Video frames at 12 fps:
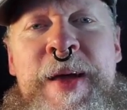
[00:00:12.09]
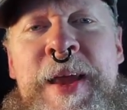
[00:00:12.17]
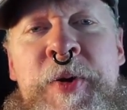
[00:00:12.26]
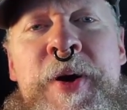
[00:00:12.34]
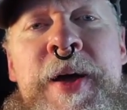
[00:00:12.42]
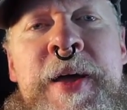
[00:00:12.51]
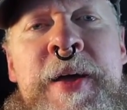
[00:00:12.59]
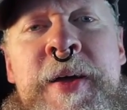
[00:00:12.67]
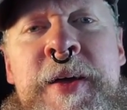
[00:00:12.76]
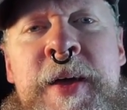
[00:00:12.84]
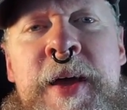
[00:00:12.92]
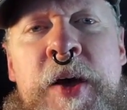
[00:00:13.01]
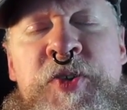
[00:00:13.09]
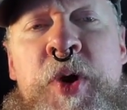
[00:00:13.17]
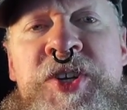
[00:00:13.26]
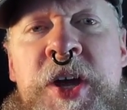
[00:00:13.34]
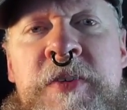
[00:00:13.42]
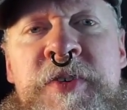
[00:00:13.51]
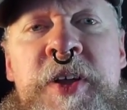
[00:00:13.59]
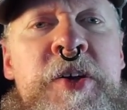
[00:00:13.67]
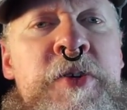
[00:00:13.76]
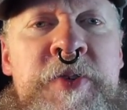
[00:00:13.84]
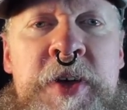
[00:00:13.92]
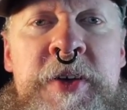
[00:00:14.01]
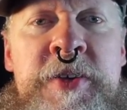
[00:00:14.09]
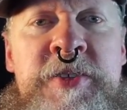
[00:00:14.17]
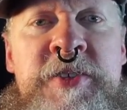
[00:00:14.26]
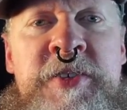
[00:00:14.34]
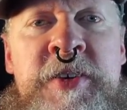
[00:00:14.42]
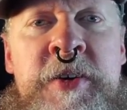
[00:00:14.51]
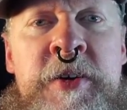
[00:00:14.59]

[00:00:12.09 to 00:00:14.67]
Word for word: Anyway, I was watching a video of his